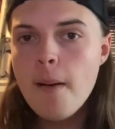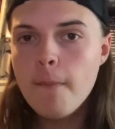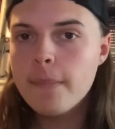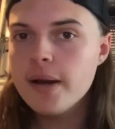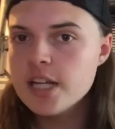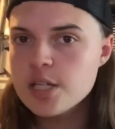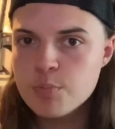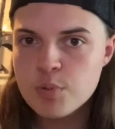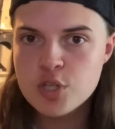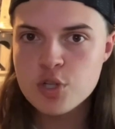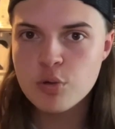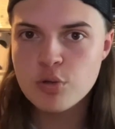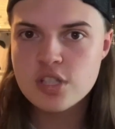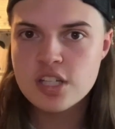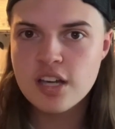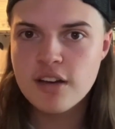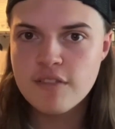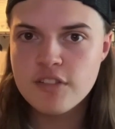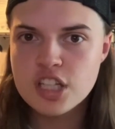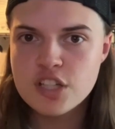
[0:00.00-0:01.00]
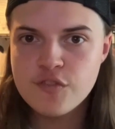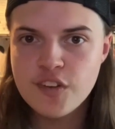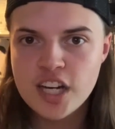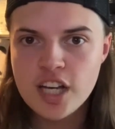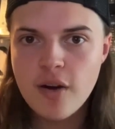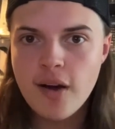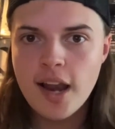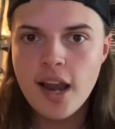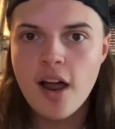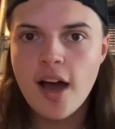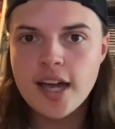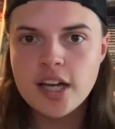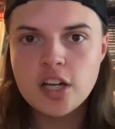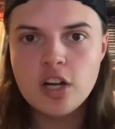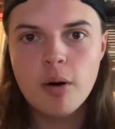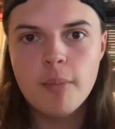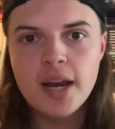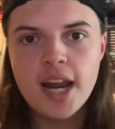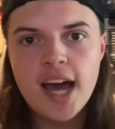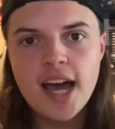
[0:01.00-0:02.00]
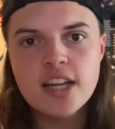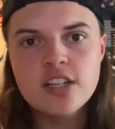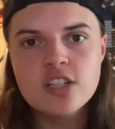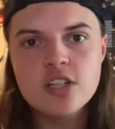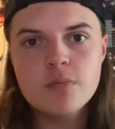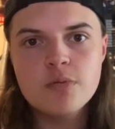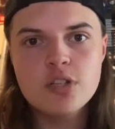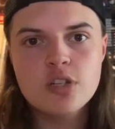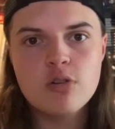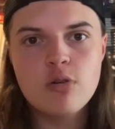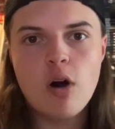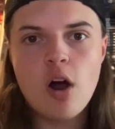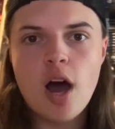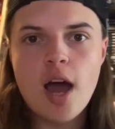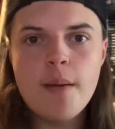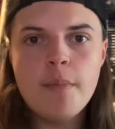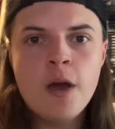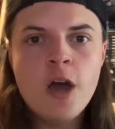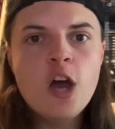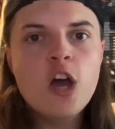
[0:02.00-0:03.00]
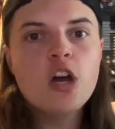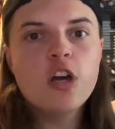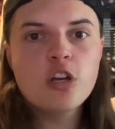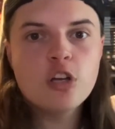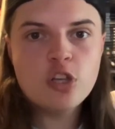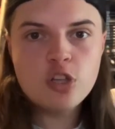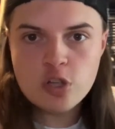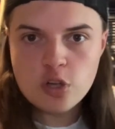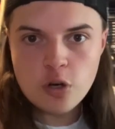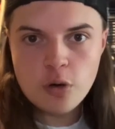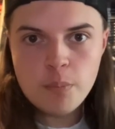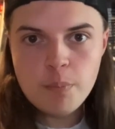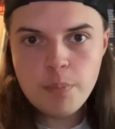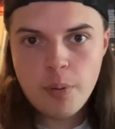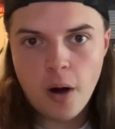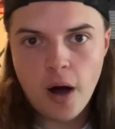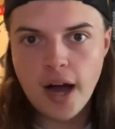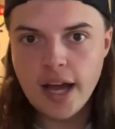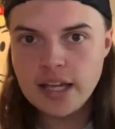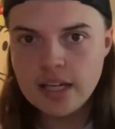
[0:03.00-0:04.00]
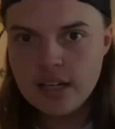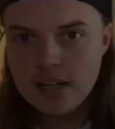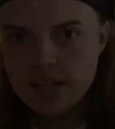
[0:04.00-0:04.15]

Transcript: Please be sure to give this video a like, comment, and subscribe. Goodbye.